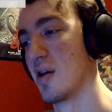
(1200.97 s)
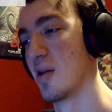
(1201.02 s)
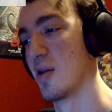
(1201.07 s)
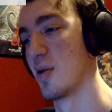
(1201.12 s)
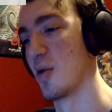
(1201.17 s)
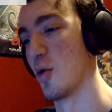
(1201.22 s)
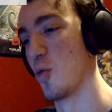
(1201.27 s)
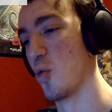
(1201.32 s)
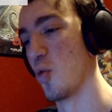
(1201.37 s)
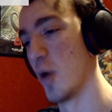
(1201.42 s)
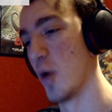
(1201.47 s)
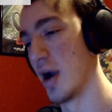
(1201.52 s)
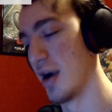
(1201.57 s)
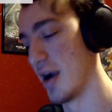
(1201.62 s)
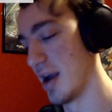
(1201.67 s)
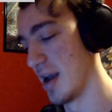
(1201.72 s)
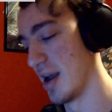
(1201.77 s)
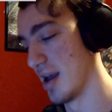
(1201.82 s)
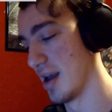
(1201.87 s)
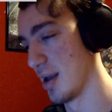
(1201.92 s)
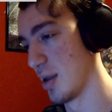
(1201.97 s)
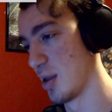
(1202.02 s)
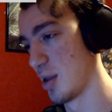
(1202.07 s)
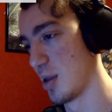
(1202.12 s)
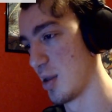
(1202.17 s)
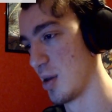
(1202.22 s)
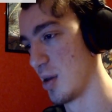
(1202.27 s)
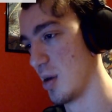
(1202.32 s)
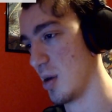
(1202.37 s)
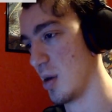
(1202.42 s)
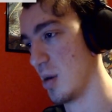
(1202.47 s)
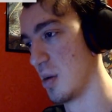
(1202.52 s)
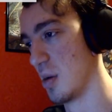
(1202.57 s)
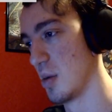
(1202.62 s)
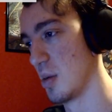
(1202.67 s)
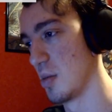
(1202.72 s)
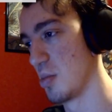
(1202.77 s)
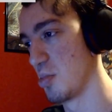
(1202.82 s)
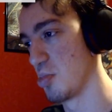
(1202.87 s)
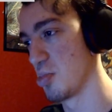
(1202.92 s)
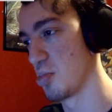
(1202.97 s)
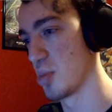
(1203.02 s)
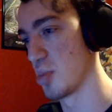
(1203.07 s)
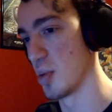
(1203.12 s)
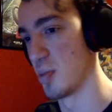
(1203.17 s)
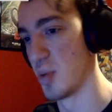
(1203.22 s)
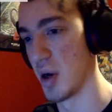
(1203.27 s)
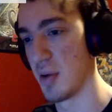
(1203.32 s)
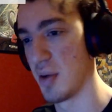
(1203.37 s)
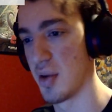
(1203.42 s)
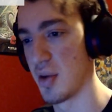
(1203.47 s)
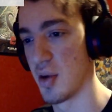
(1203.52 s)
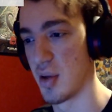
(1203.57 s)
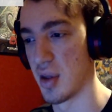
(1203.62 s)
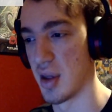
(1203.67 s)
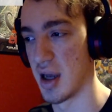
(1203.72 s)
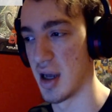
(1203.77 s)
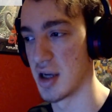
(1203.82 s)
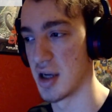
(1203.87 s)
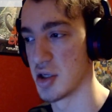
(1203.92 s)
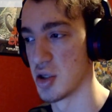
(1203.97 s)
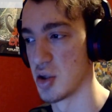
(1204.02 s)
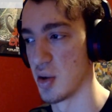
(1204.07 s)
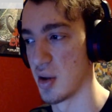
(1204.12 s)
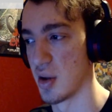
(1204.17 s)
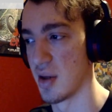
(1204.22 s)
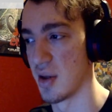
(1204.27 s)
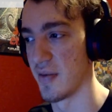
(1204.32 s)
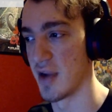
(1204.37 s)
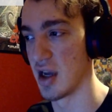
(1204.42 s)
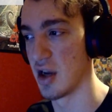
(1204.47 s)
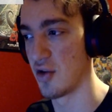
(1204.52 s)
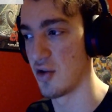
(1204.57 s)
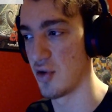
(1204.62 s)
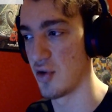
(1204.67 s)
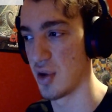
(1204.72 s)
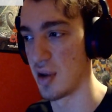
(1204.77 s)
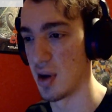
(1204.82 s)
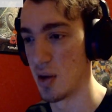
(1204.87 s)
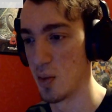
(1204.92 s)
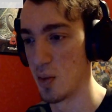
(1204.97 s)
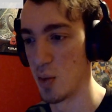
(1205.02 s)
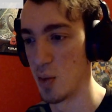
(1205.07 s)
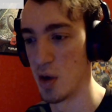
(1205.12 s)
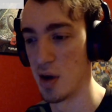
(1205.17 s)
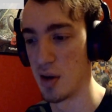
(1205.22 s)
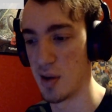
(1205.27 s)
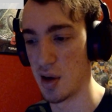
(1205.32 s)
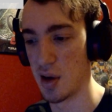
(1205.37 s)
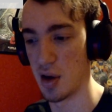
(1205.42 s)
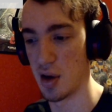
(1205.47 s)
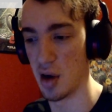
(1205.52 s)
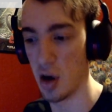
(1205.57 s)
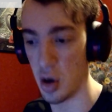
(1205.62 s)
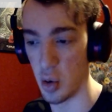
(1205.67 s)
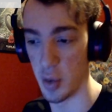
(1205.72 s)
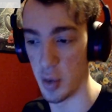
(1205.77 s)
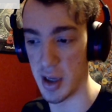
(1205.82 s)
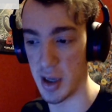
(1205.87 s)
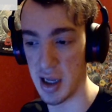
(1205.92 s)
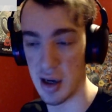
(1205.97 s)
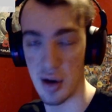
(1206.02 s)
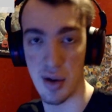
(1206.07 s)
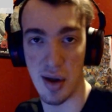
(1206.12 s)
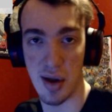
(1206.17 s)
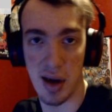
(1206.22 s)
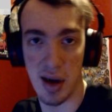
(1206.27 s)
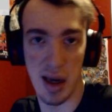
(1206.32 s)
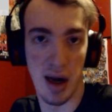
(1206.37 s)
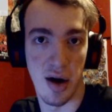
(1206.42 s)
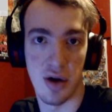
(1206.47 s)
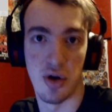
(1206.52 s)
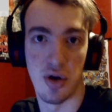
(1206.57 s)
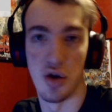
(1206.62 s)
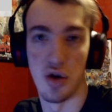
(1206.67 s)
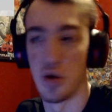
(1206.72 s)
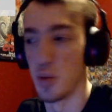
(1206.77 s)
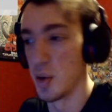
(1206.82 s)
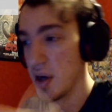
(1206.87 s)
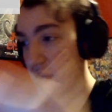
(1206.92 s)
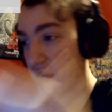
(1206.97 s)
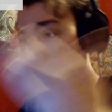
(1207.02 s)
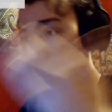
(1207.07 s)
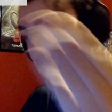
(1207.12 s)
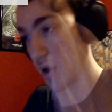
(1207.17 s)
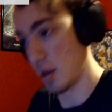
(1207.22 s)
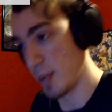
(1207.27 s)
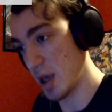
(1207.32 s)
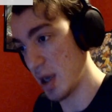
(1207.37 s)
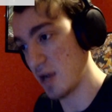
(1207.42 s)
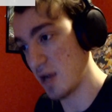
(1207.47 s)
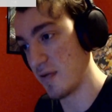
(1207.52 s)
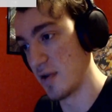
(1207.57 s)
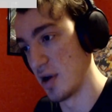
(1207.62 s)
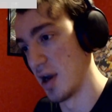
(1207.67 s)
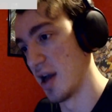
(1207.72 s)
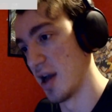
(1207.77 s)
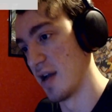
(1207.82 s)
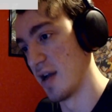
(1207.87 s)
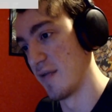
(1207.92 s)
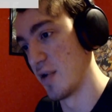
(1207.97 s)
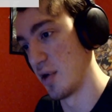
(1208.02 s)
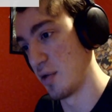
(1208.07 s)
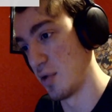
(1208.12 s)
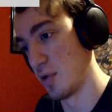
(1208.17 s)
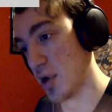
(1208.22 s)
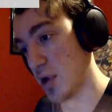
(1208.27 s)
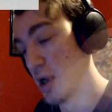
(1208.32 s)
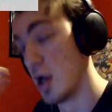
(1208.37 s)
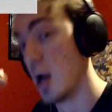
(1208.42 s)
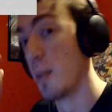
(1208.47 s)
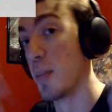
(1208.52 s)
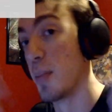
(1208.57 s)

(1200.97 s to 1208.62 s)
Whereas Brave Souls is actually doing something interesting where it's like, oh, here's a character you would never expect for an anniversary,